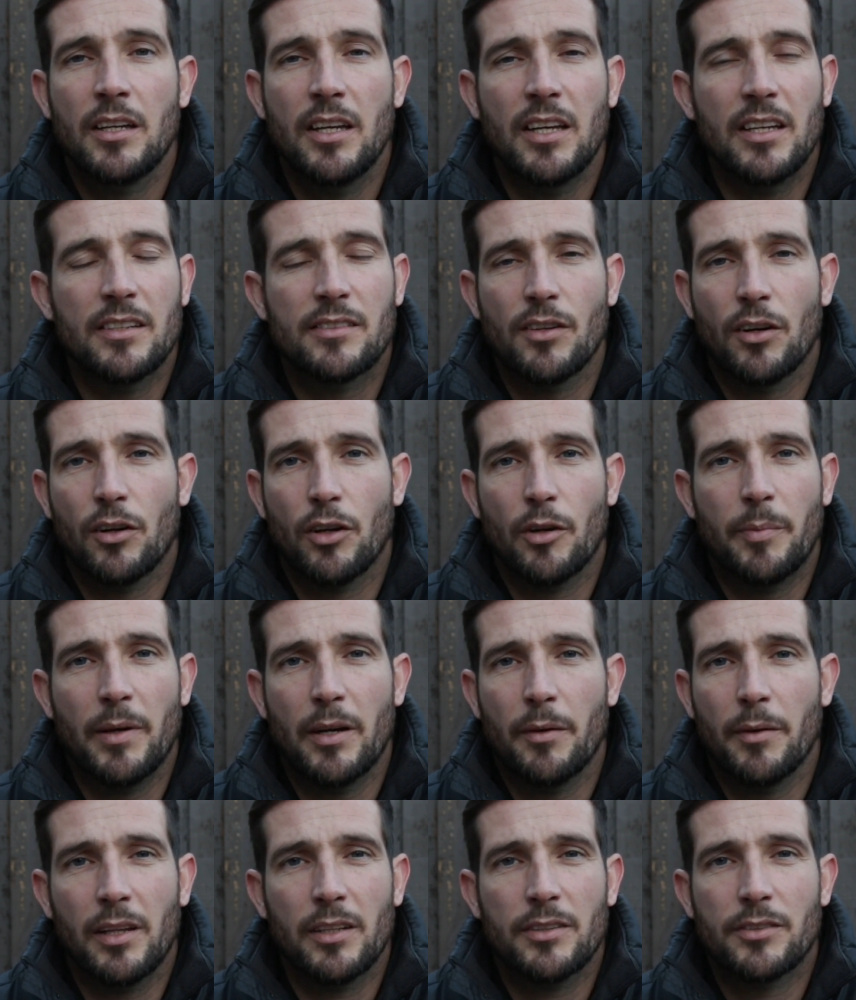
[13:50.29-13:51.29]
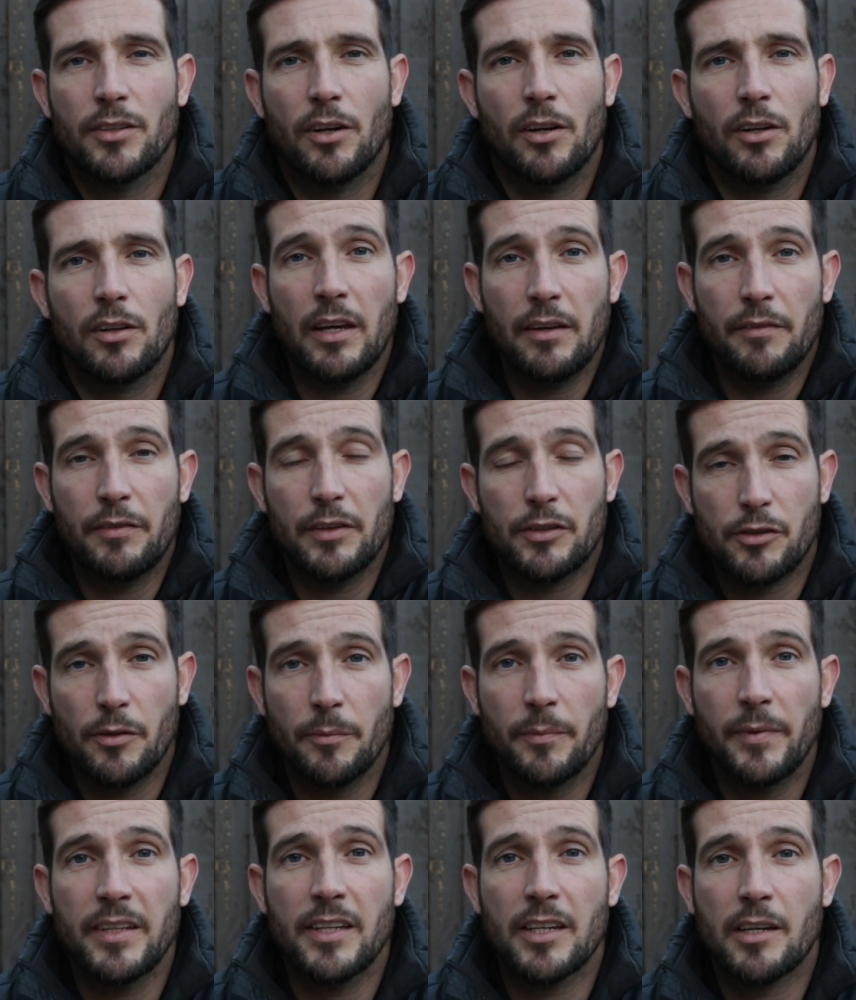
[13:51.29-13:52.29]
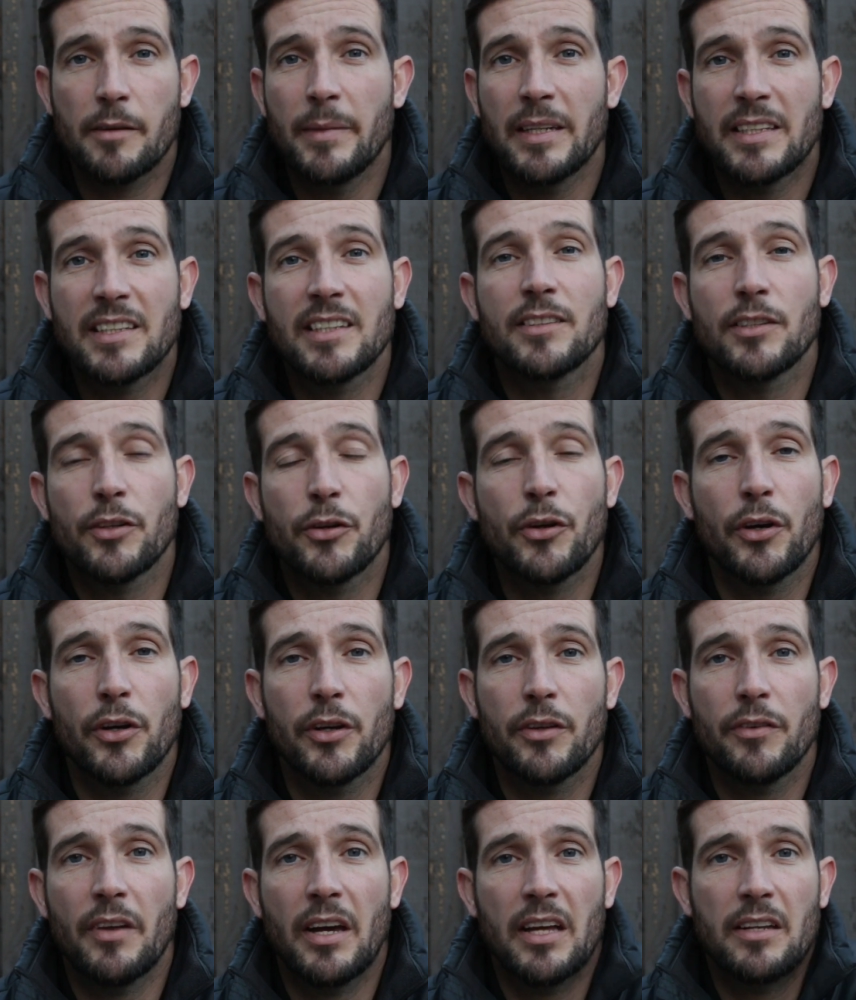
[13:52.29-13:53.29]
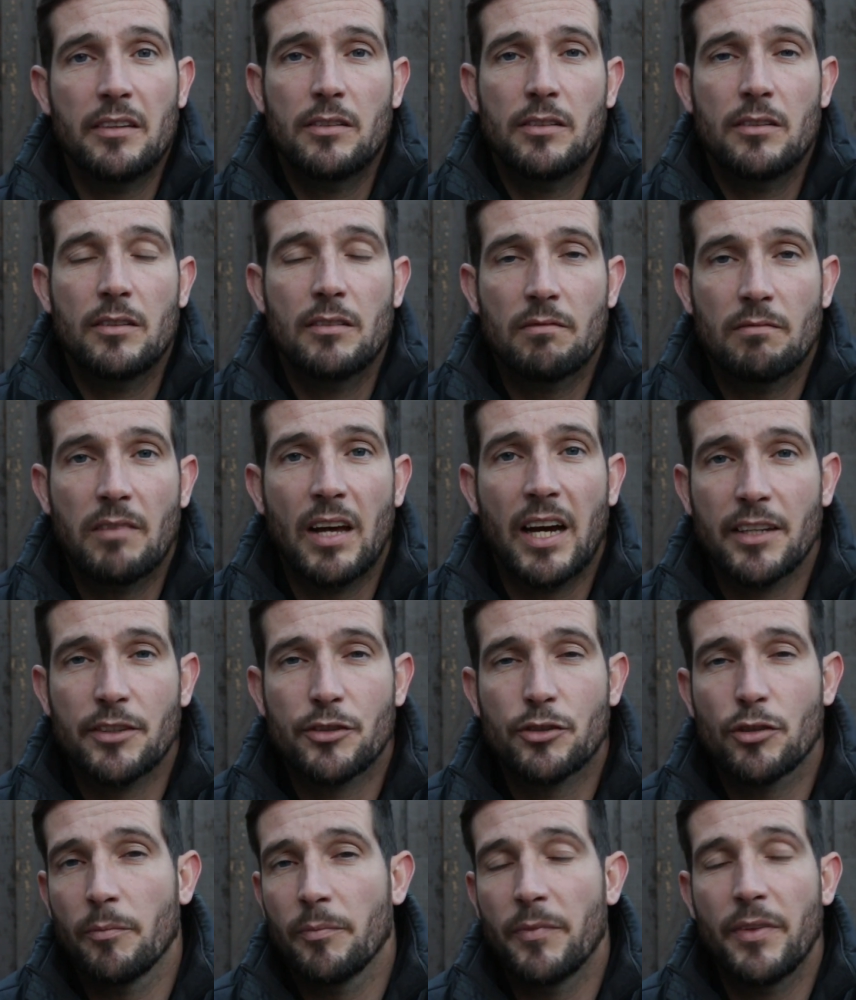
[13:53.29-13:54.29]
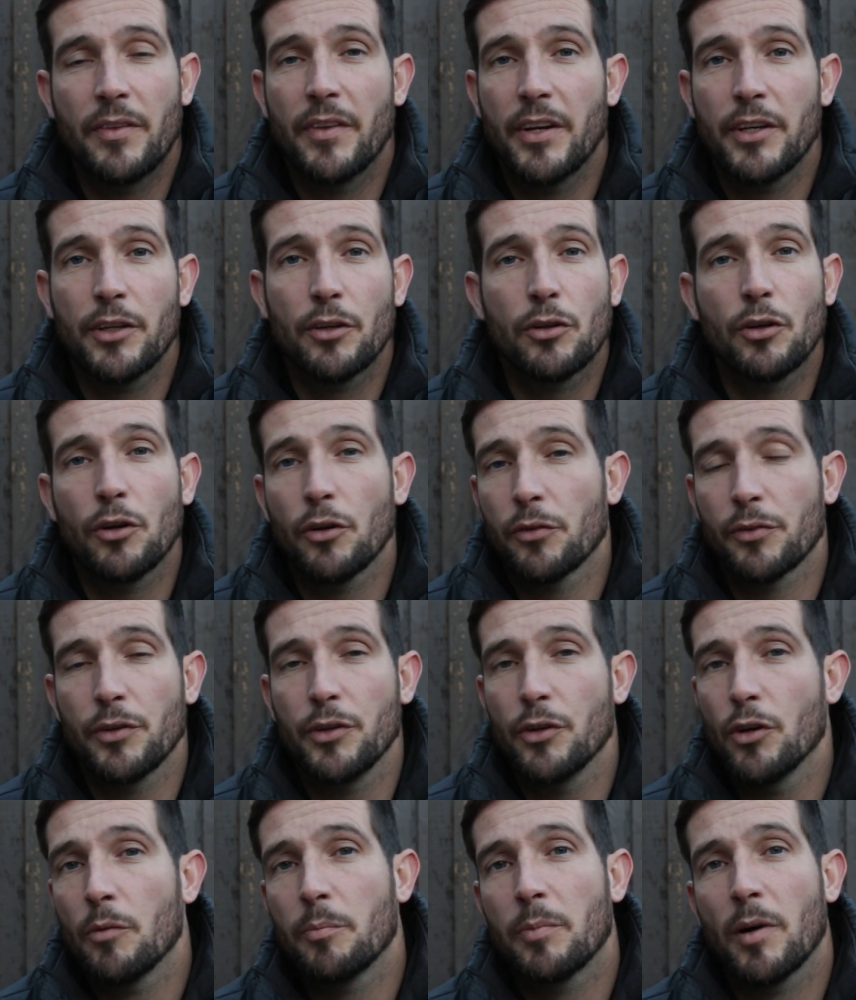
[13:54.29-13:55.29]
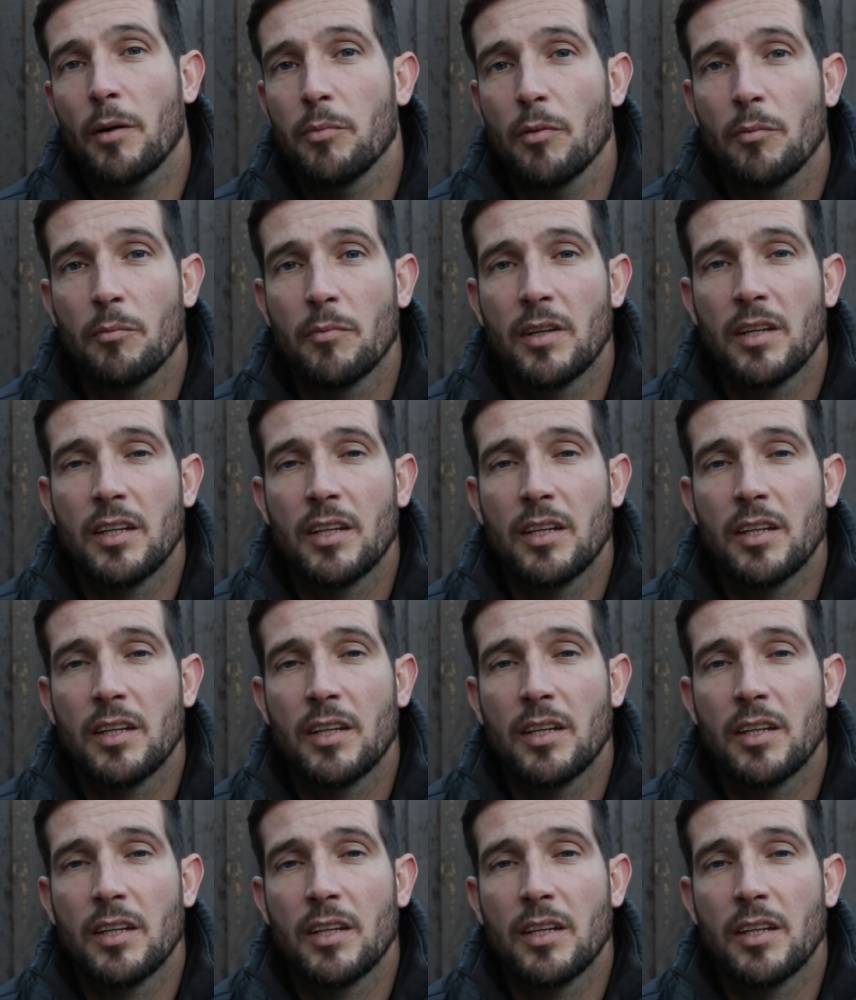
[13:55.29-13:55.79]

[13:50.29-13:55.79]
it's not going to pay well at all. If it's something you're committed to do, then that's something that you'll go through no problem.